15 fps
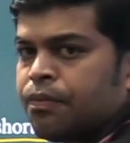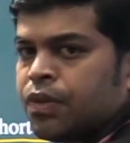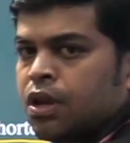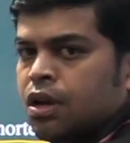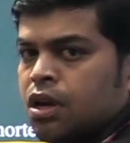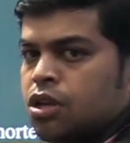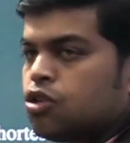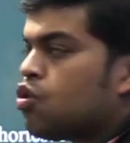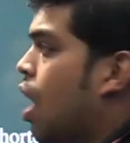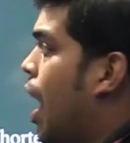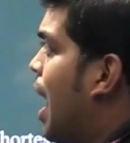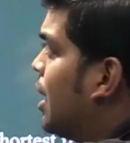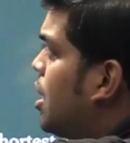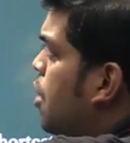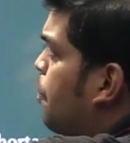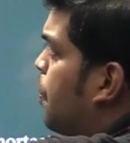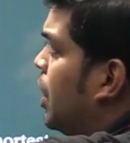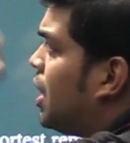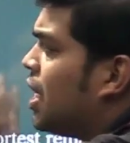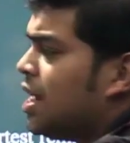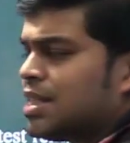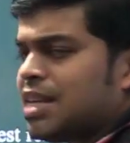So either
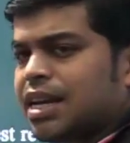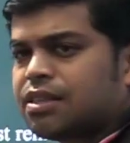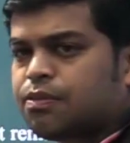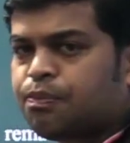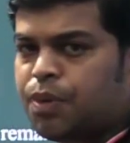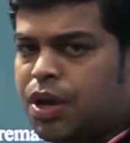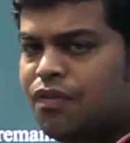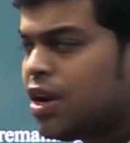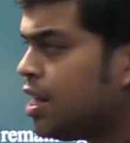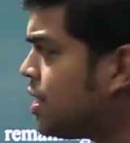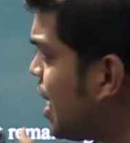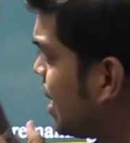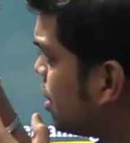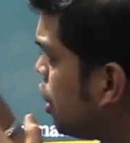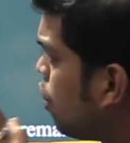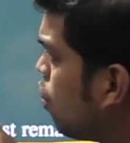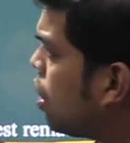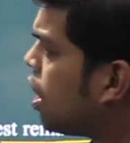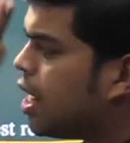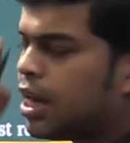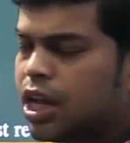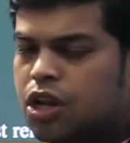P1 is execute
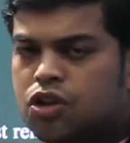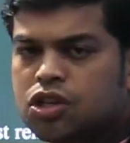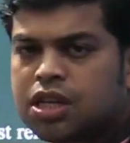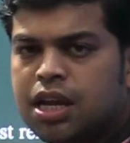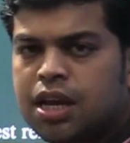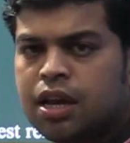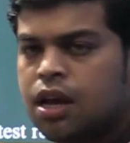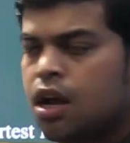continuously